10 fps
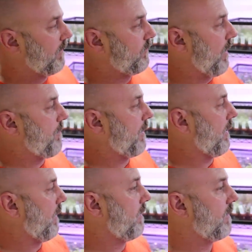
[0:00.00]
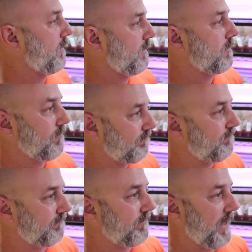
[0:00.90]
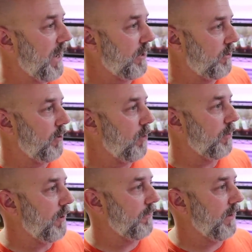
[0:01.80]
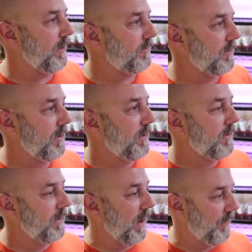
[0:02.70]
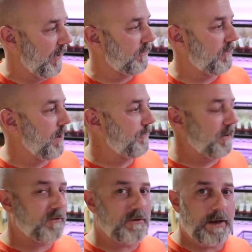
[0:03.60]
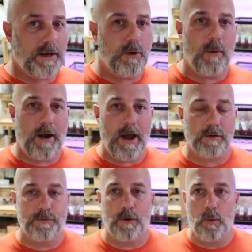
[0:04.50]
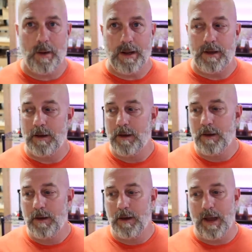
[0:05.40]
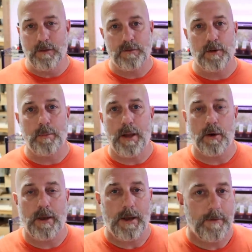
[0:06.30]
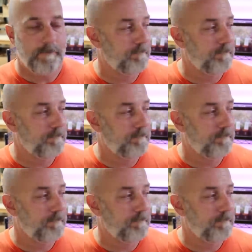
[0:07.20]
Tropica, they got a good hold on things, and their stuff can sit in a warehouse for a week and still be okay.